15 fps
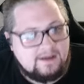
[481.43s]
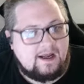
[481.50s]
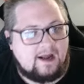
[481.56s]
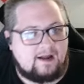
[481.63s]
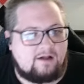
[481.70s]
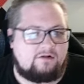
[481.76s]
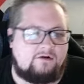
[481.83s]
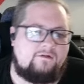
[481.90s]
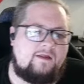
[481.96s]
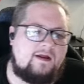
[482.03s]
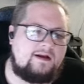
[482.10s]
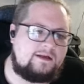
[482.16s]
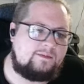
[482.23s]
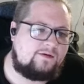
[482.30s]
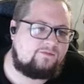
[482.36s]
and clear that
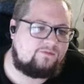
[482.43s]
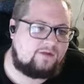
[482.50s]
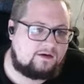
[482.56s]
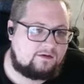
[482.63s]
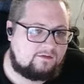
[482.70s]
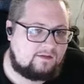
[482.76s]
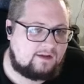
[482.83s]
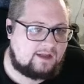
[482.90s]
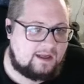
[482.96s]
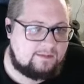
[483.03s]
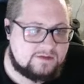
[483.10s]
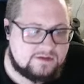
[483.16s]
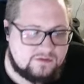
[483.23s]
debuff later in the game is